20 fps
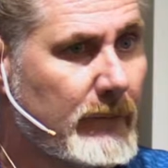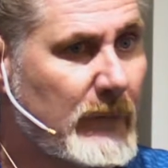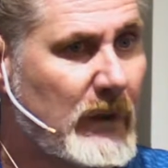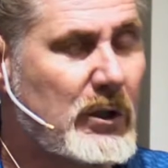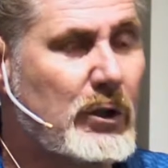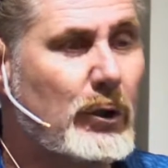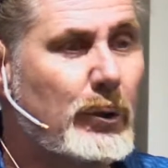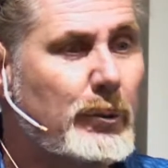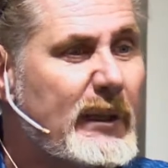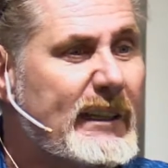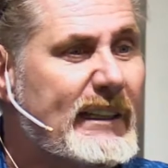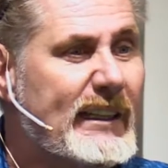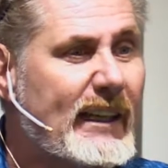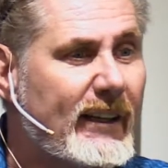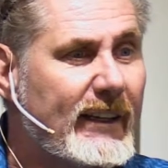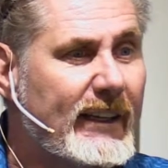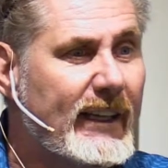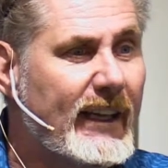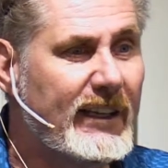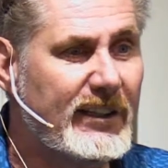Your
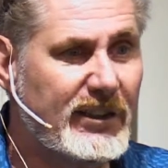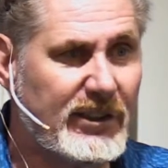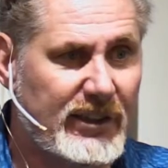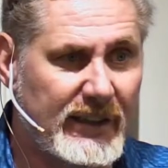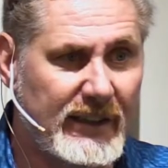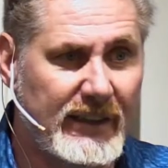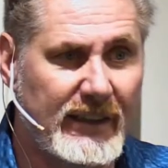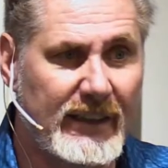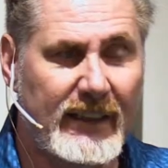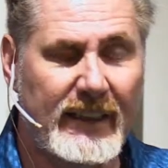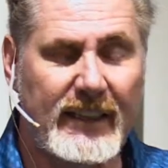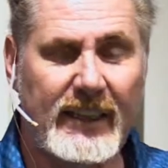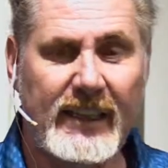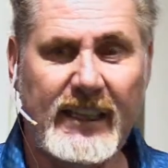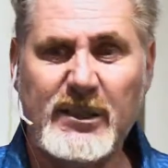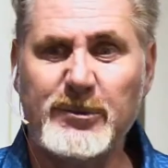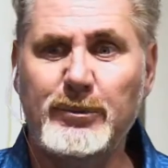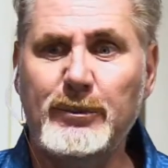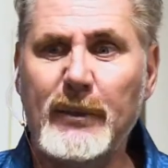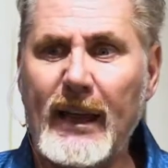retaliation
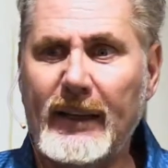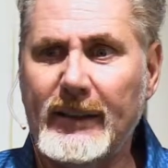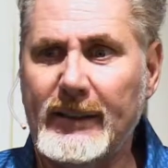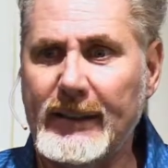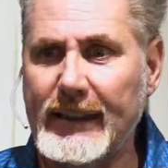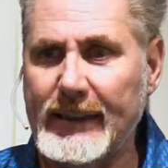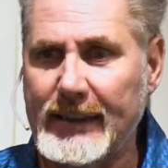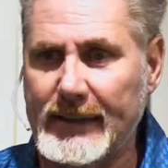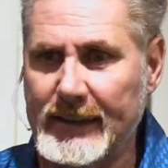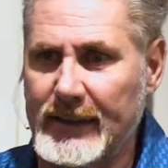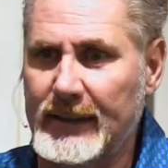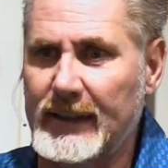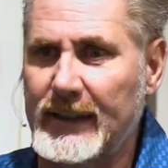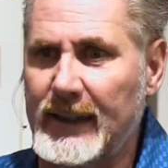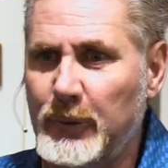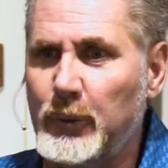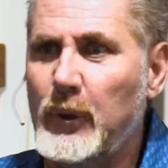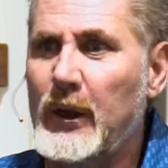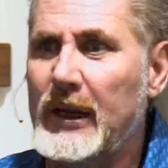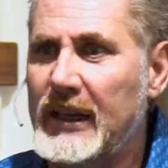is meddling
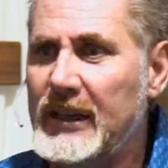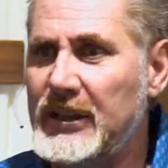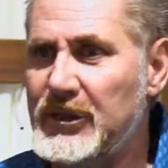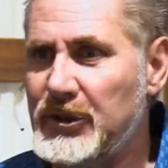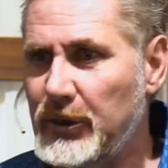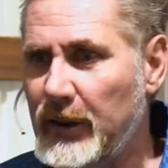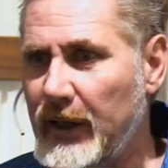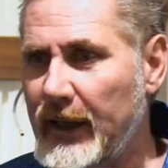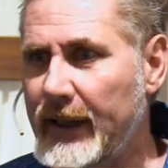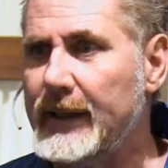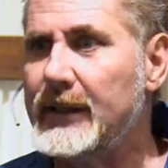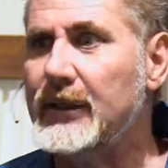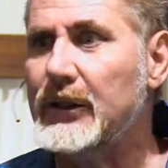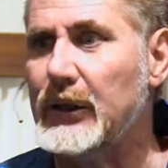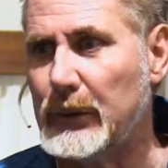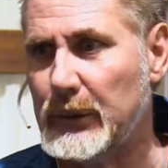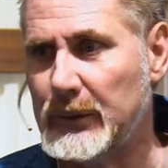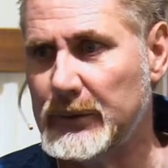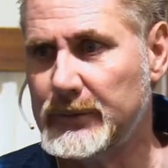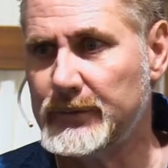in what he's trying to
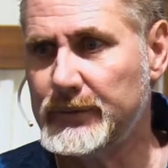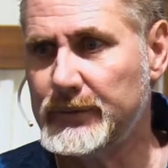do.